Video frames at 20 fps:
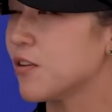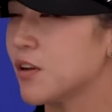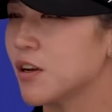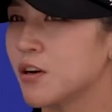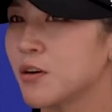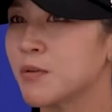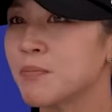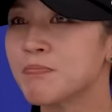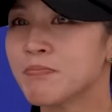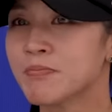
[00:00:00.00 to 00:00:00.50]
You
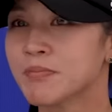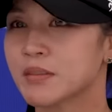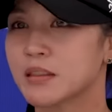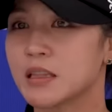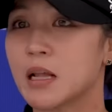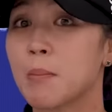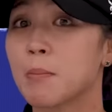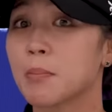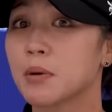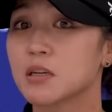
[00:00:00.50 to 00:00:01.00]
know,
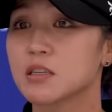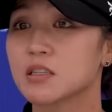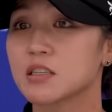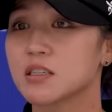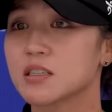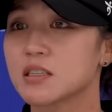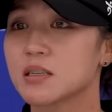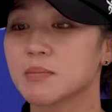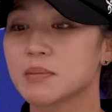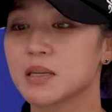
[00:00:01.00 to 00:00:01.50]
numbers
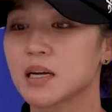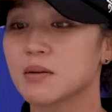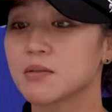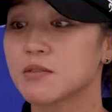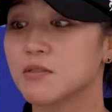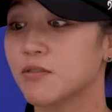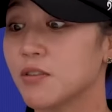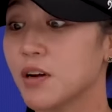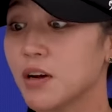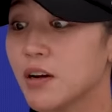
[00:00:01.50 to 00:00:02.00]
are
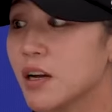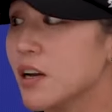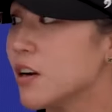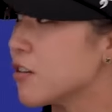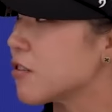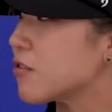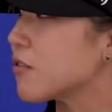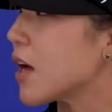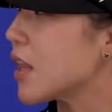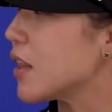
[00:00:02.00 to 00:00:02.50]
sometimes very
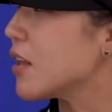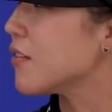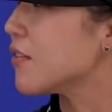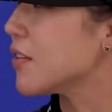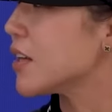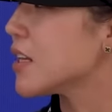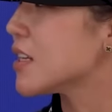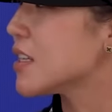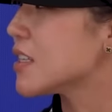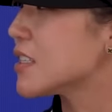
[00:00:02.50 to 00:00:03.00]

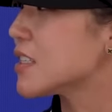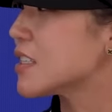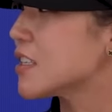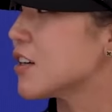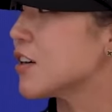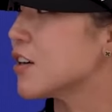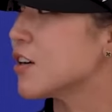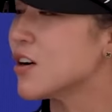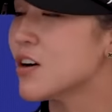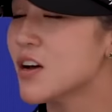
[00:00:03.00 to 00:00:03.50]
irrelevant.
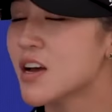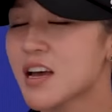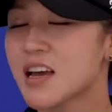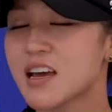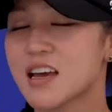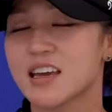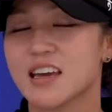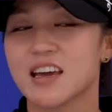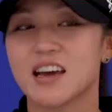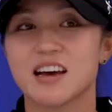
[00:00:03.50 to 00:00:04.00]
So,
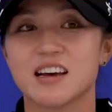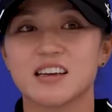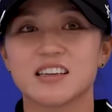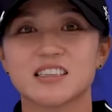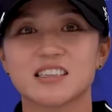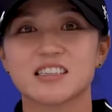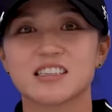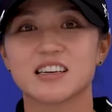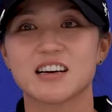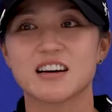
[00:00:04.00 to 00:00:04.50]
yeah,
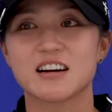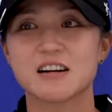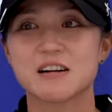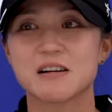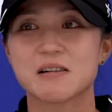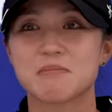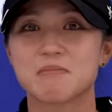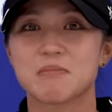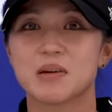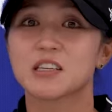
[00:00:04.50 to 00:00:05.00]

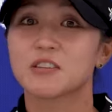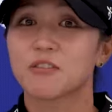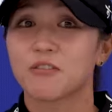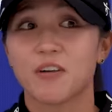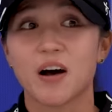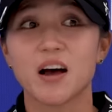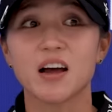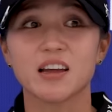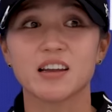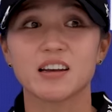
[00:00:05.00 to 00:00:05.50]
it's
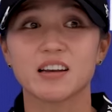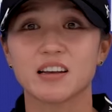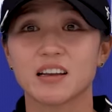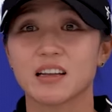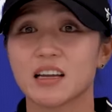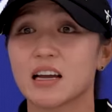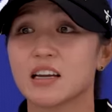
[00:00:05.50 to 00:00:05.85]
fun.